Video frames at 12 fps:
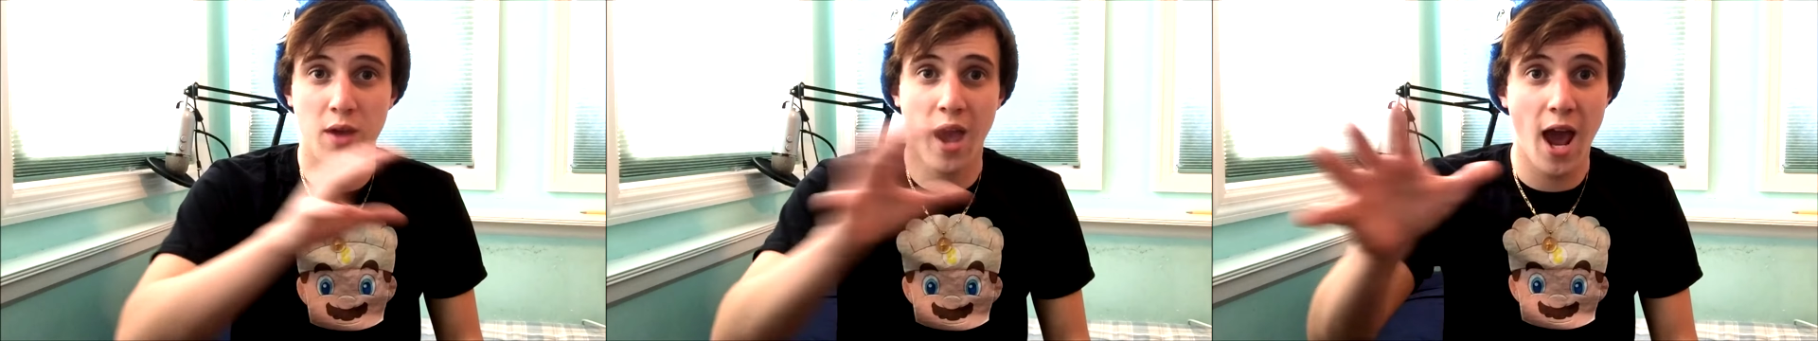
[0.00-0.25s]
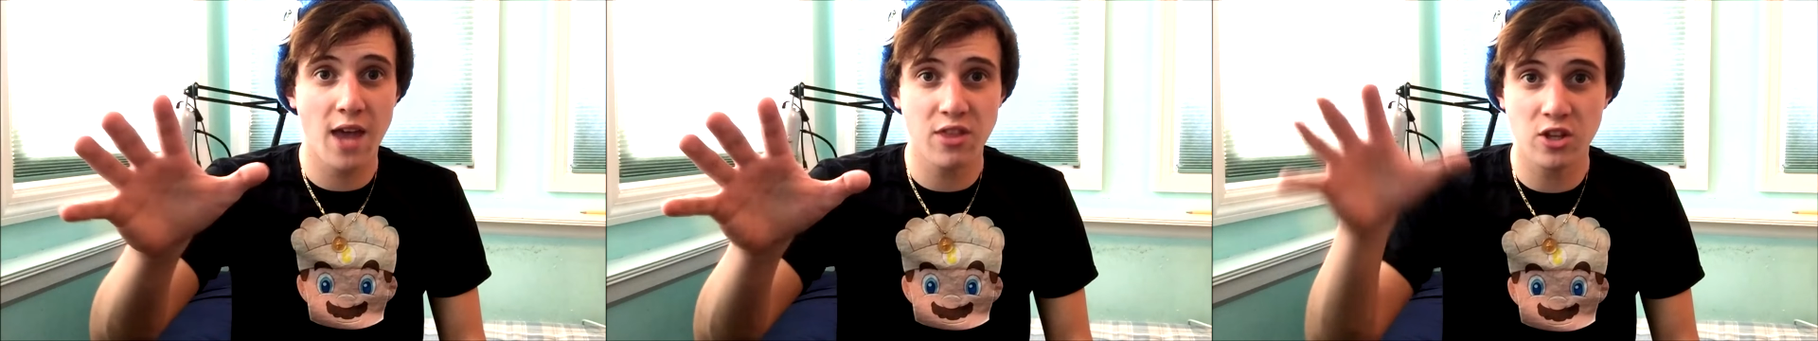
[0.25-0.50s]
We
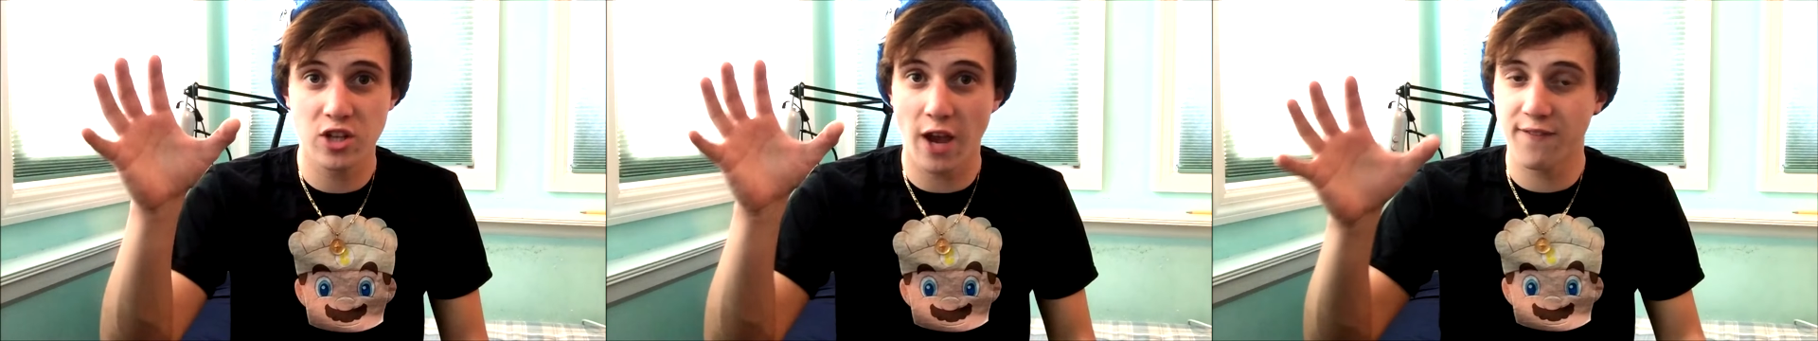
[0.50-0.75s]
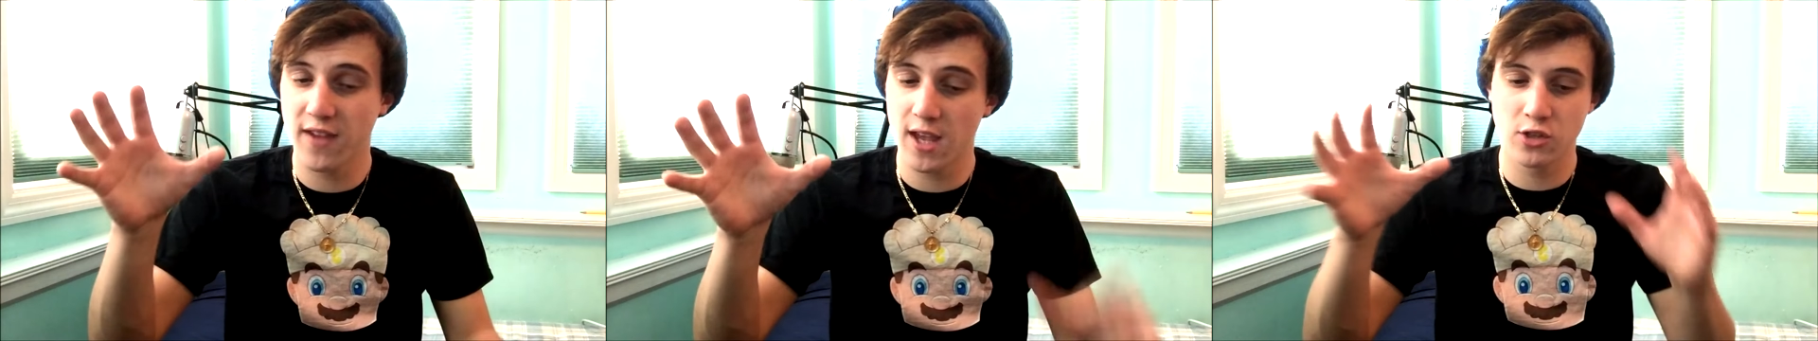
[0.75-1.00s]
had the
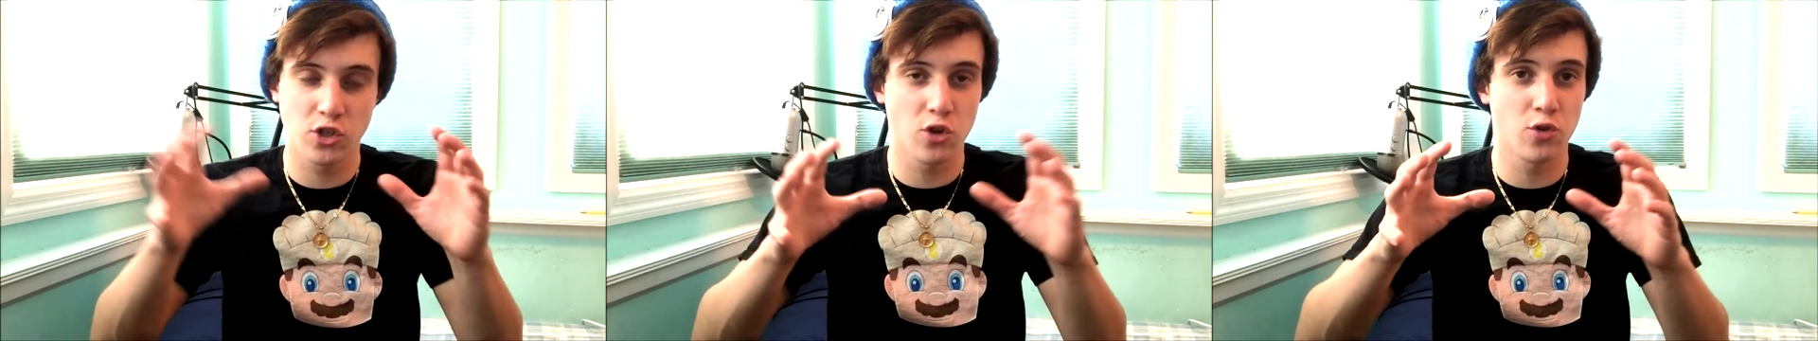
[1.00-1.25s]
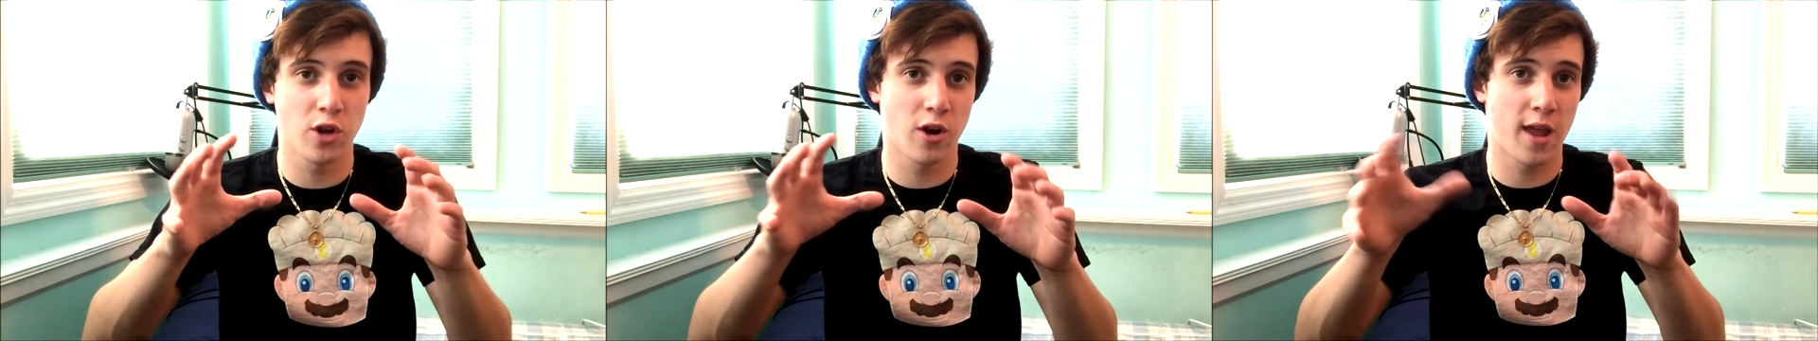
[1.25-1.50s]
Jeffy and
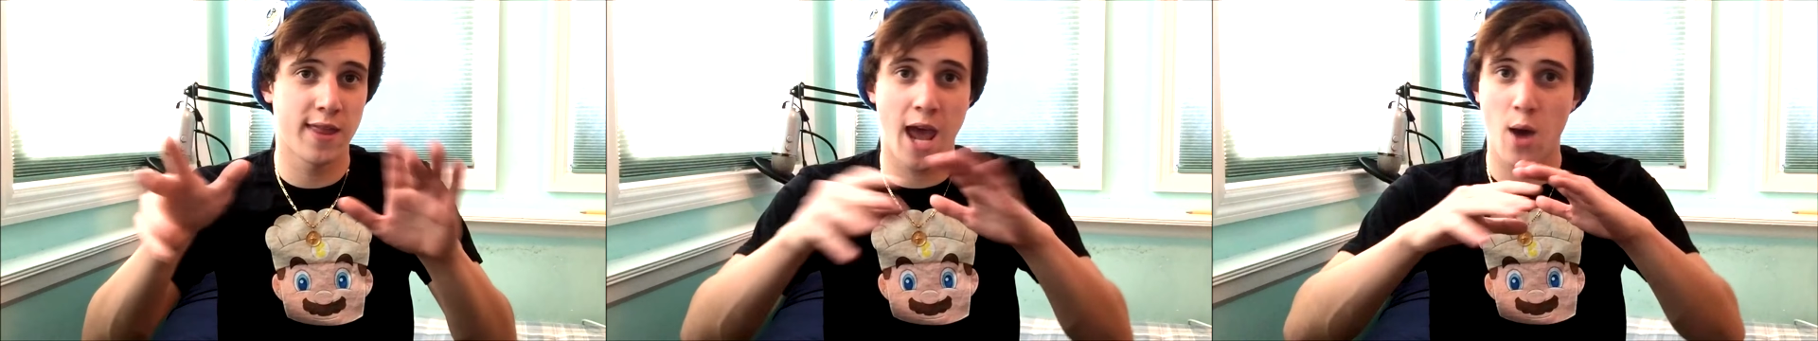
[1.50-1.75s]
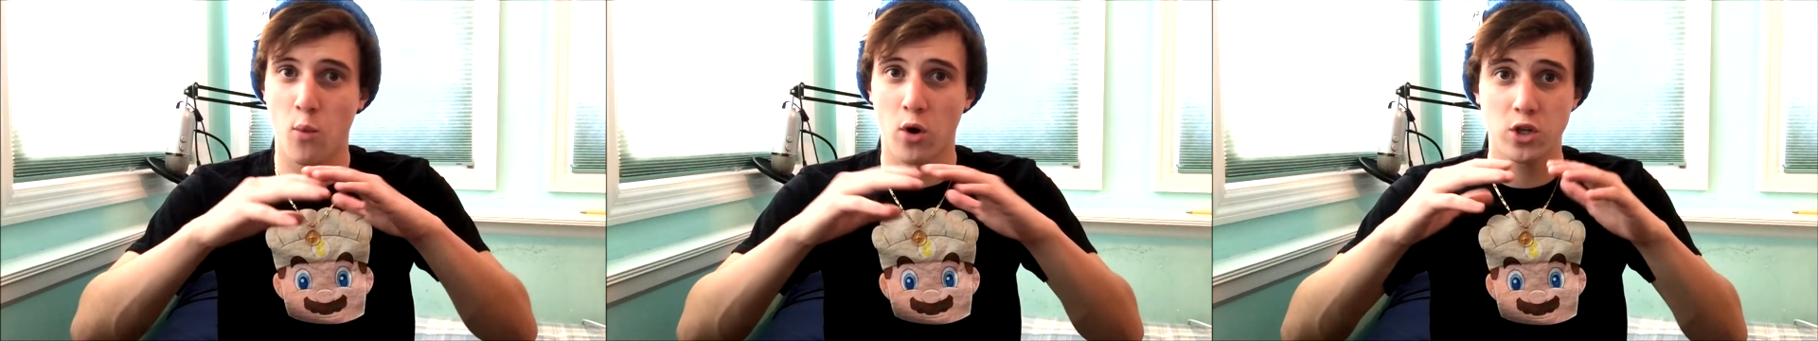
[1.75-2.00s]
Junior, and
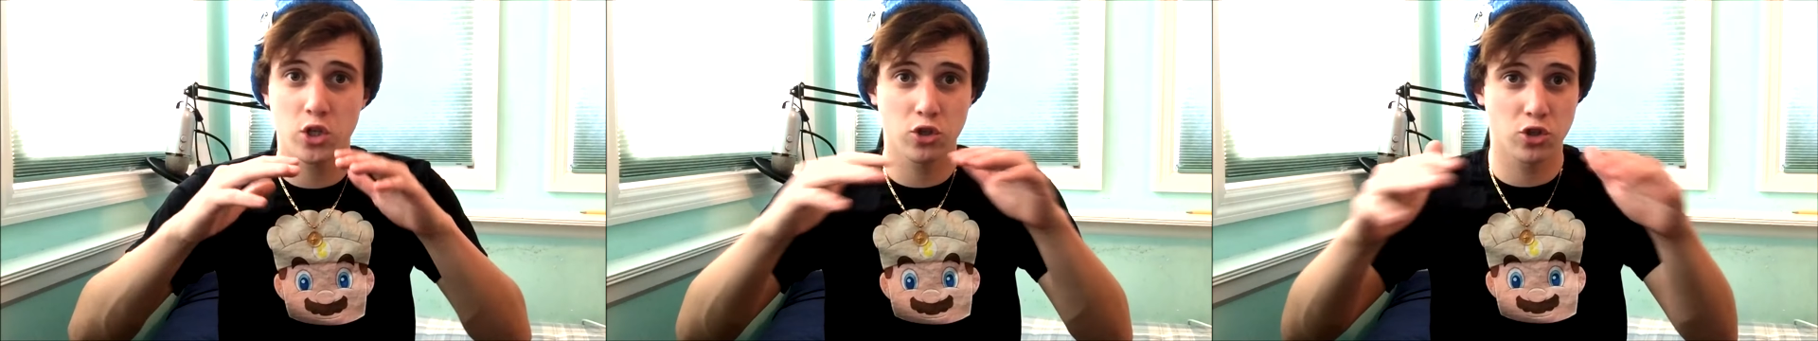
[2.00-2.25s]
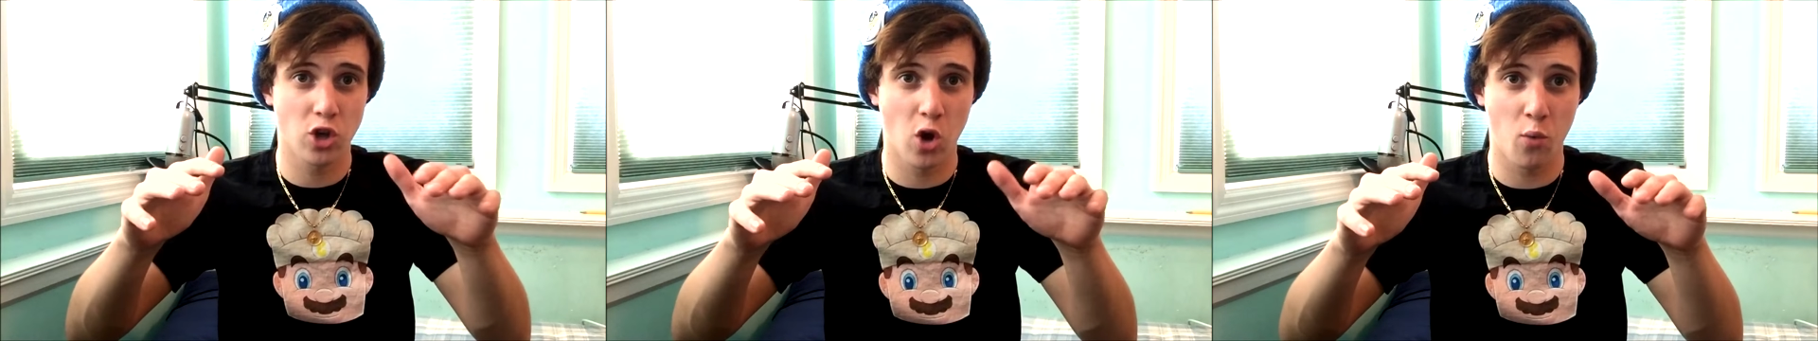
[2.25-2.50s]
that worked
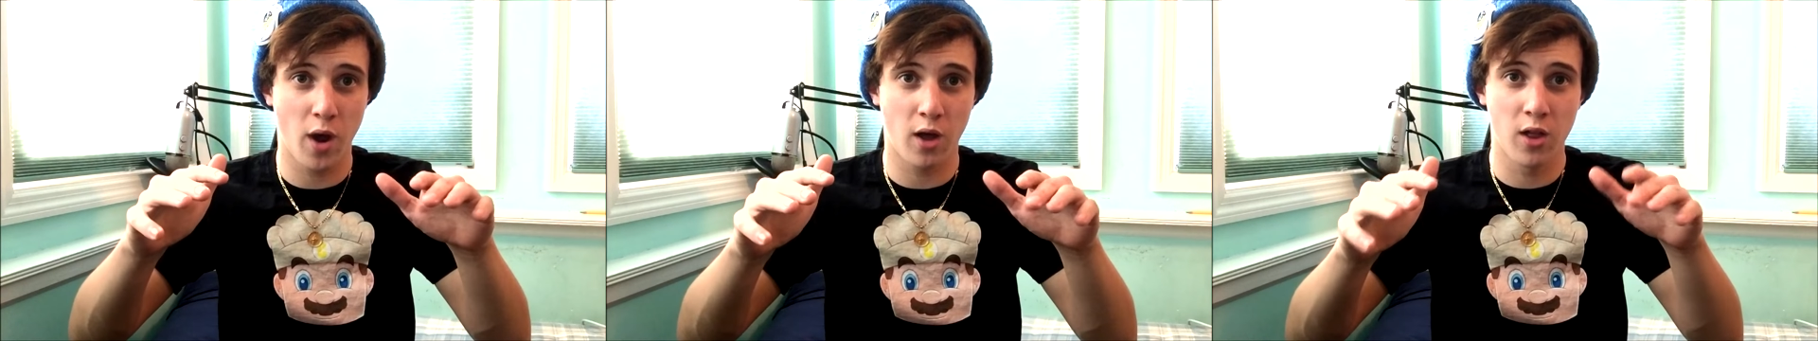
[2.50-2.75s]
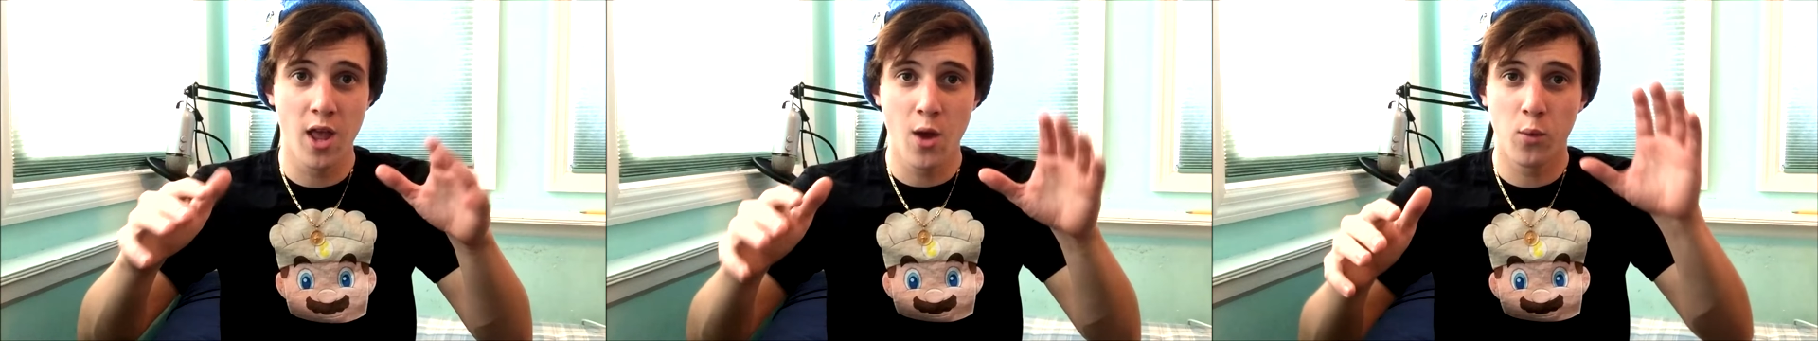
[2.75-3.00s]
so well.